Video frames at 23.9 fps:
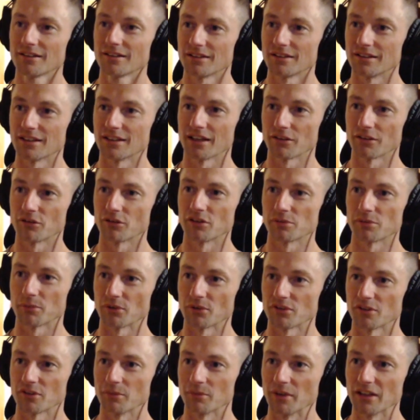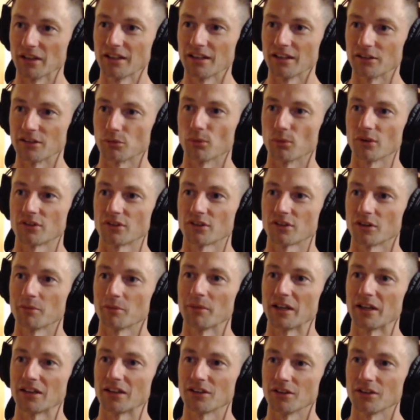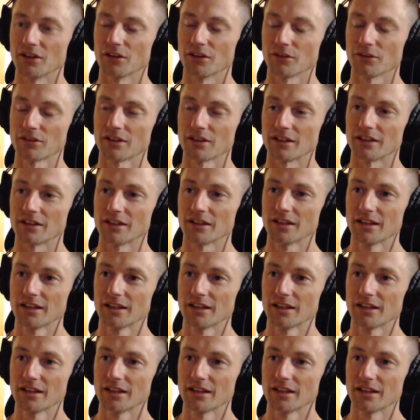to take responsibility is what's going to make you healthy.